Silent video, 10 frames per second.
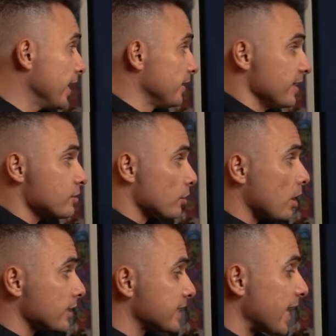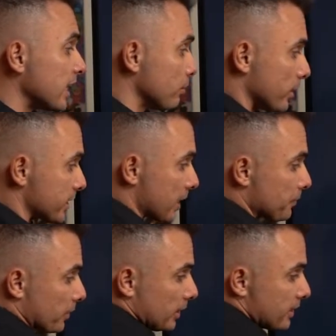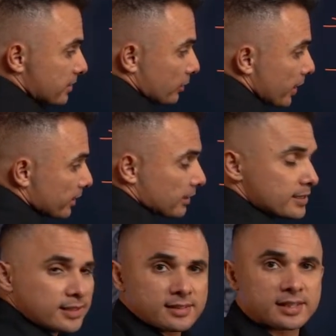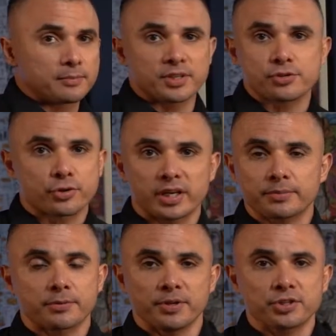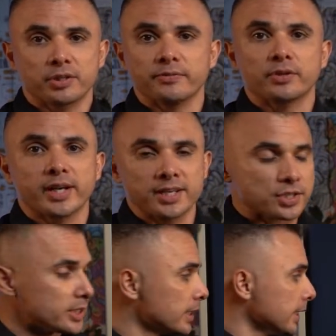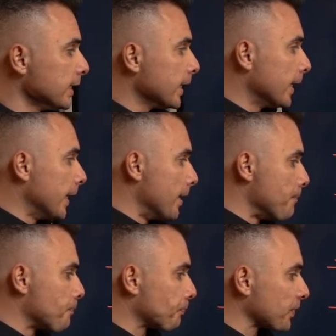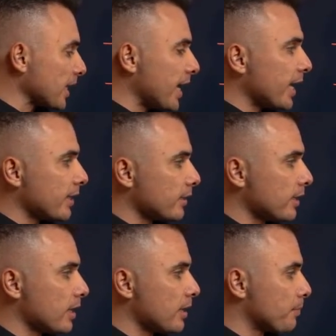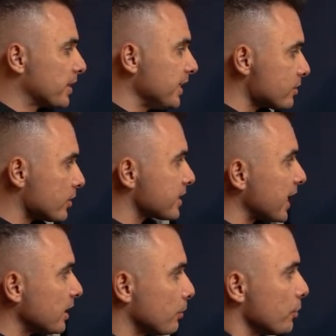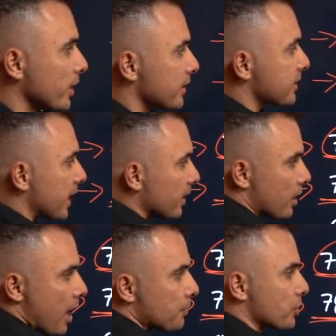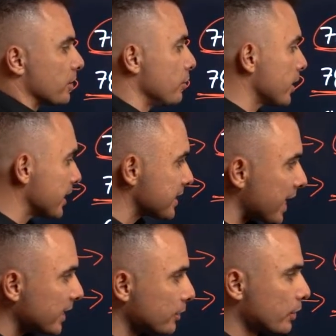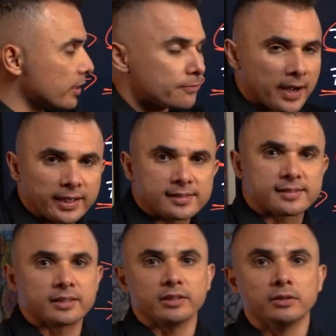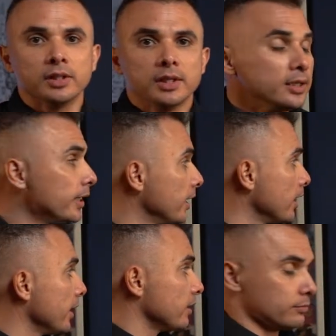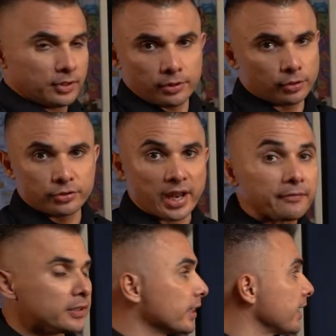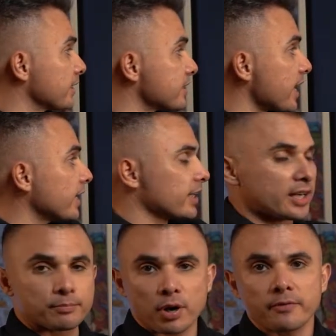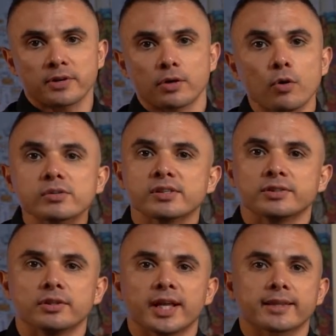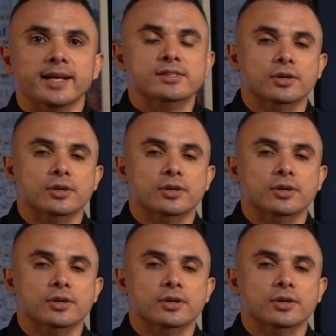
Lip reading: And these are all assignable except for the listing, right? The listing is gonna be a straight-up commission if you're an agent. But these are assignable. You can assign an option. You can assign a creative financing deal. And you definitely can assign and get a profit on a wholesale deal like that.